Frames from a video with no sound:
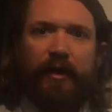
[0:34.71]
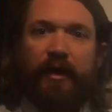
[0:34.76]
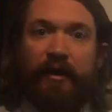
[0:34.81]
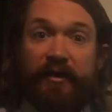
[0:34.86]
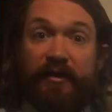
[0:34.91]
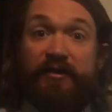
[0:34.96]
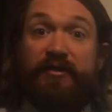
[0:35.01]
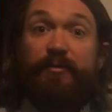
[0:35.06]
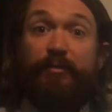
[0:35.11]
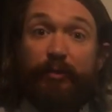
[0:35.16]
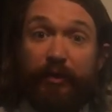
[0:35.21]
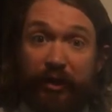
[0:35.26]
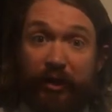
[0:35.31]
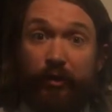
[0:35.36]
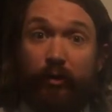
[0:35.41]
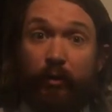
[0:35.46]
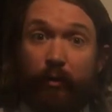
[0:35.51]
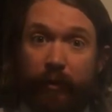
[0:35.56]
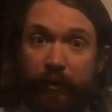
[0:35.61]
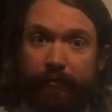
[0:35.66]
And this is a pretty
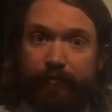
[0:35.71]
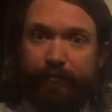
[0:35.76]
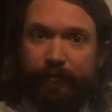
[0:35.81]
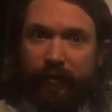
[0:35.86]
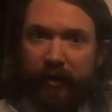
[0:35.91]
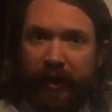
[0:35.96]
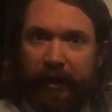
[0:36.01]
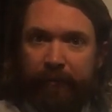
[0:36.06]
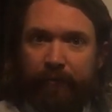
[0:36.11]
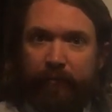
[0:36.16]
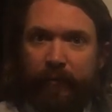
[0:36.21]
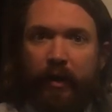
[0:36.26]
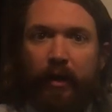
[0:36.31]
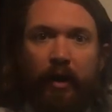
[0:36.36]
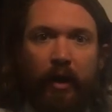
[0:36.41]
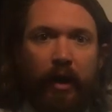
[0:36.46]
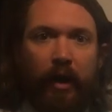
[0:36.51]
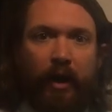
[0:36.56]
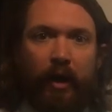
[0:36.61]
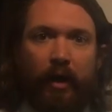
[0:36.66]
cool one, okay?
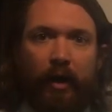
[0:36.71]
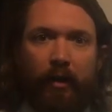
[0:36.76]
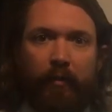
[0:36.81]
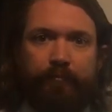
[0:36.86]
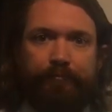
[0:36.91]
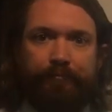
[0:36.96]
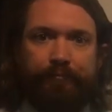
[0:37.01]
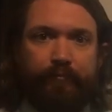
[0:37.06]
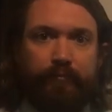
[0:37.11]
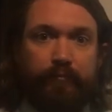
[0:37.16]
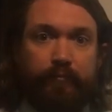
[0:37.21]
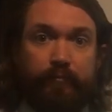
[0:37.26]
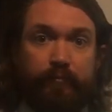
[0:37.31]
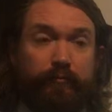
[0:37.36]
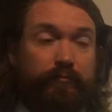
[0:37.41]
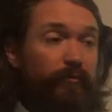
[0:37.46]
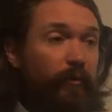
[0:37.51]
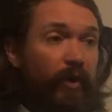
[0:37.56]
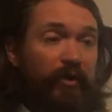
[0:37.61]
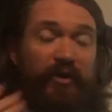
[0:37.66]
Um,
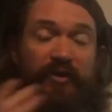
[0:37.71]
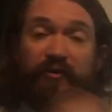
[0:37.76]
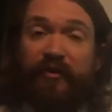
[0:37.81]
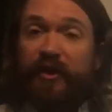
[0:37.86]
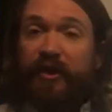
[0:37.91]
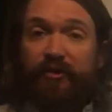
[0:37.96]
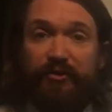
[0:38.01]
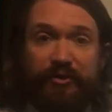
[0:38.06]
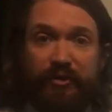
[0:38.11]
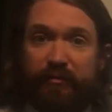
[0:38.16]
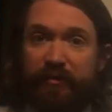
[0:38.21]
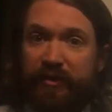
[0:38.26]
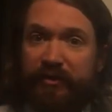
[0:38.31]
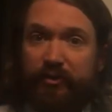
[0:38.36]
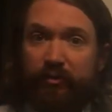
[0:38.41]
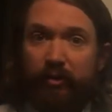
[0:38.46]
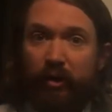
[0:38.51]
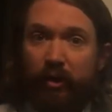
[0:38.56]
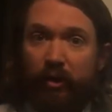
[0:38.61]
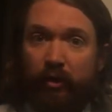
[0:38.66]
this video shouldn't be
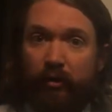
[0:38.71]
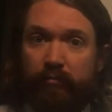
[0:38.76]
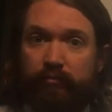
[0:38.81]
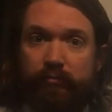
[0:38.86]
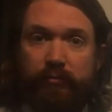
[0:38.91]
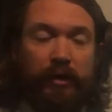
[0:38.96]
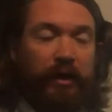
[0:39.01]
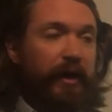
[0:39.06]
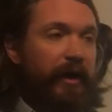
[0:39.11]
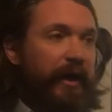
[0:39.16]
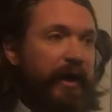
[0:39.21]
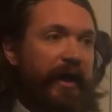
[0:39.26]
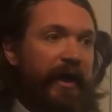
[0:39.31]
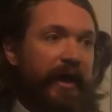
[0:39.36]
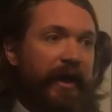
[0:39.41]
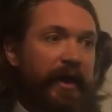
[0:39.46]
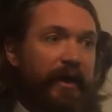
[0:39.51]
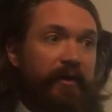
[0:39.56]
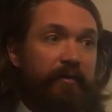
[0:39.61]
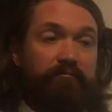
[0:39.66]
too long,
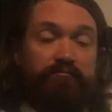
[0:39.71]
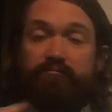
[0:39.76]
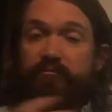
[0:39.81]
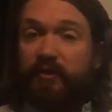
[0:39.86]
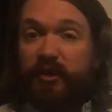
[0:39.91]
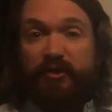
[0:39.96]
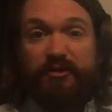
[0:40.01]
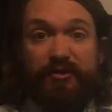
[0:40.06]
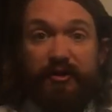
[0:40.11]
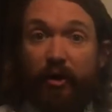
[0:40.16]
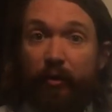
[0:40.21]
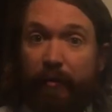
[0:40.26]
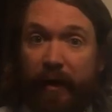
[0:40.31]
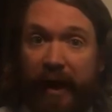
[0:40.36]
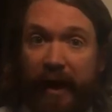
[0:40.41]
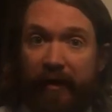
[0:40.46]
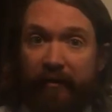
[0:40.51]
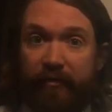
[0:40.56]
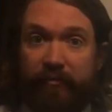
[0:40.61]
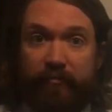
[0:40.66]
and there's no
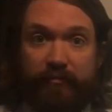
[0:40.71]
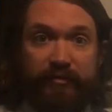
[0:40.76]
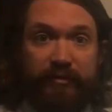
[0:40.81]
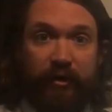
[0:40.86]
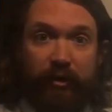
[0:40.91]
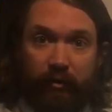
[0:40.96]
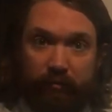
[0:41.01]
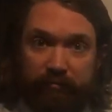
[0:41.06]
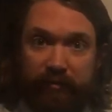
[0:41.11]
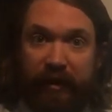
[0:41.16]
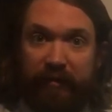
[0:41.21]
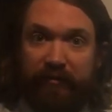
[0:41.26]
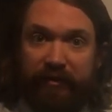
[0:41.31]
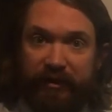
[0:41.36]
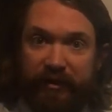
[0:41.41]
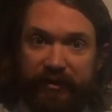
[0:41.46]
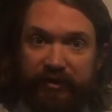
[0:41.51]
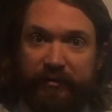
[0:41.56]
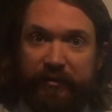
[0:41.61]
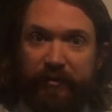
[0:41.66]
math, so
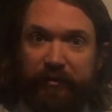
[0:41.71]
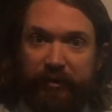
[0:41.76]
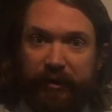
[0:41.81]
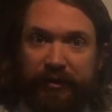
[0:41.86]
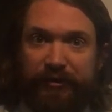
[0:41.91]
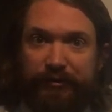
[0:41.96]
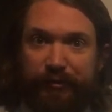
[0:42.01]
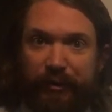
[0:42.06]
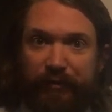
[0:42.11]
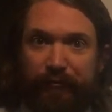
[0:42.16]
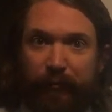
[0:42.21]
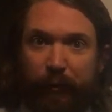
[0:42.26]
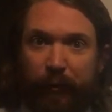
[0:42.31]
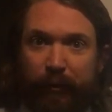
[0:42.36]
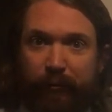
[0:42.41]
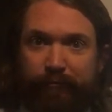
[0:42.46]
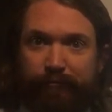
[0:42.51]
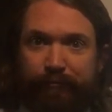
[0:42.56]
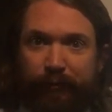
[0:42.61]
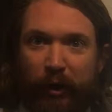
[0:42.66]
everything should be pretty straightforward.
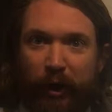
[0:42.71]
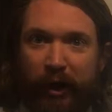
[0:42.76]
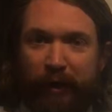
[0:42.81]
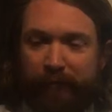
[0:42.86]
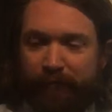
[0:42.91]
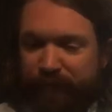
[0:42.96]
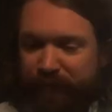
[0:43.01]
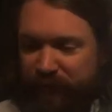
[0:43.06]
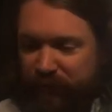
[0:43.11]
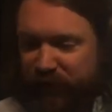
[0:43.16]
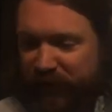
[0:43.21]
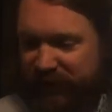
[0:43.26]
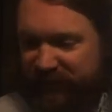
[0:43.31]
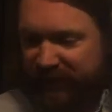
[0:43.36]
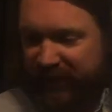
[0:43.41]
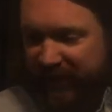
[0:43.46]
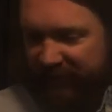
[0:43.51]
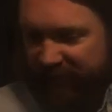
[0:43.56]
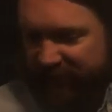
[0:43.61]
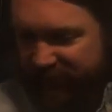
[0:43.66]
All right, so let's dive